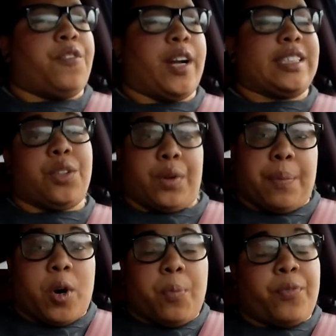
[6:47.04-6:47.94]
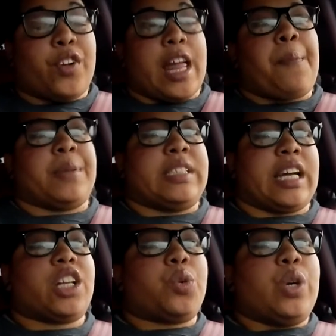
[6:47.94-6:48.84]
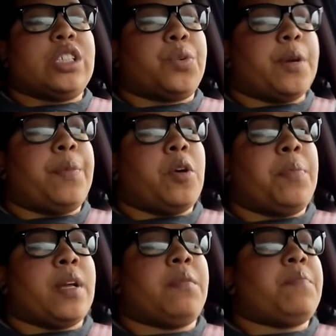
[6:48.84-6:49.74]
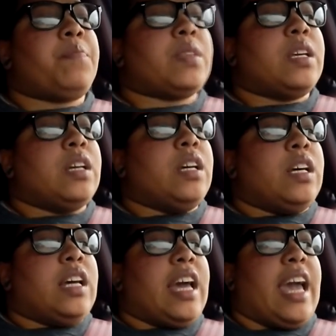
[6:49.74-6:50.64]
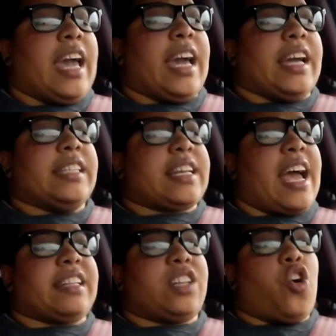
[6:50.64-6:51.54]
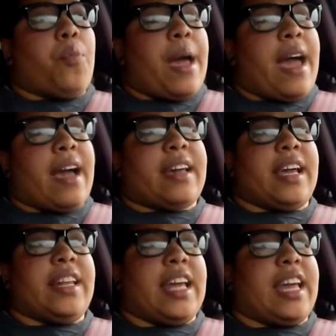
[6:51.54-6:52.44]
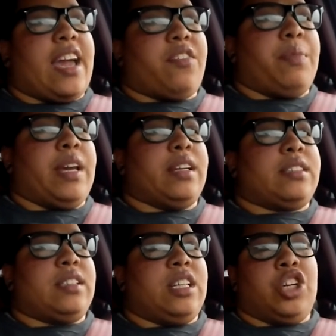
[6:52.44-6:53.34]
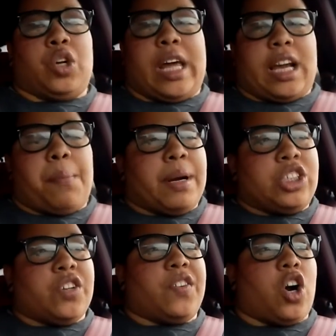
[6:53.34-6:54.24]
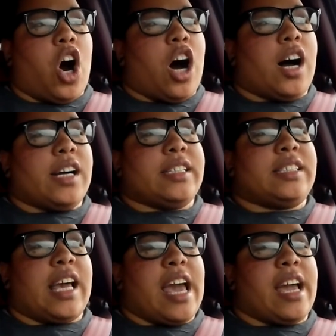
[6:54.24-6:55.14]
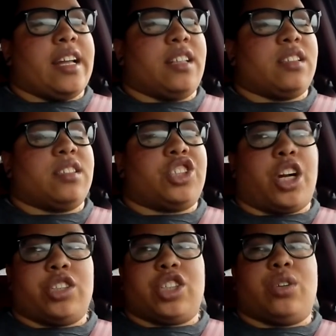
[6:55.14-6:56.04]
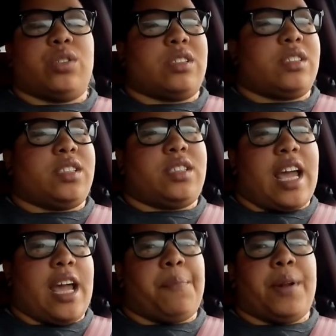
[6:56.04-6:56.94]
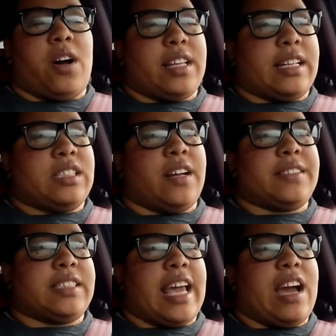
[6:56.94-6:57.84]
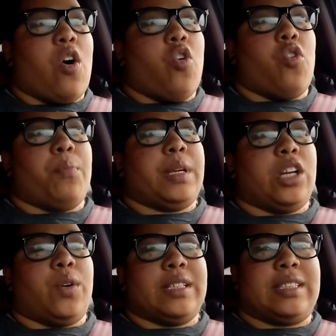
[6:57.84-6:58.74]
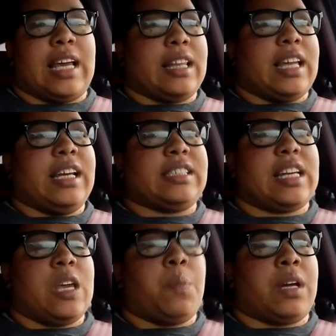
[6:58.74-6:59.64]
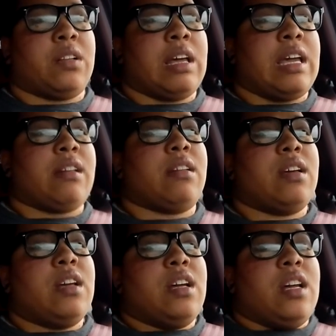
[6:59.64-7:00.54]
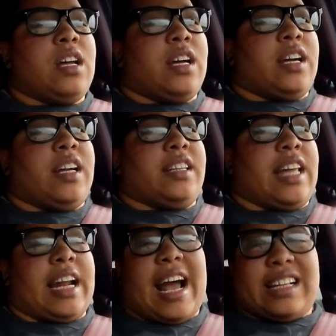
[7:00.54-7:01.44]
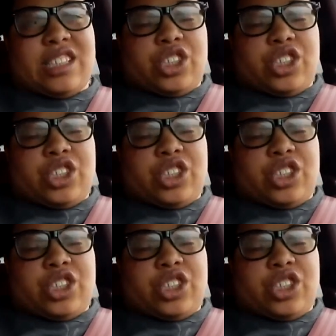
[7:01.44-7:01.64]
for it to rip open, for that particular one to rip open. And I had to go back, and they gave me, you know, like a bunch of gauze and surgical tape and all that stuff to take home, you know, and saline to keep it clean, that I had to